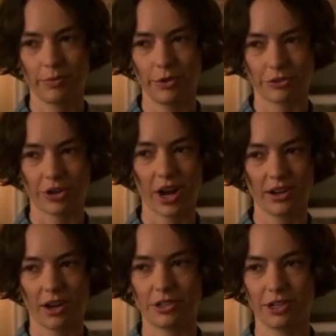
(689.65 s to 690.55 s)
You're trying
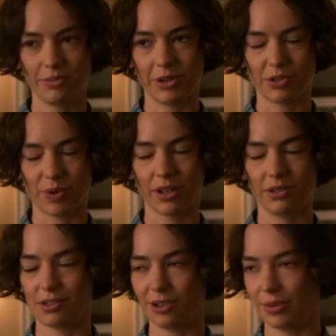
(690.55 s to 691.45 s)
not to, but you're smiling
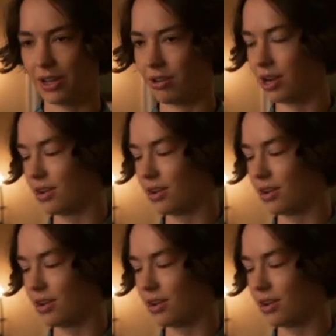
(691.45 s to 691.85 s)
so big right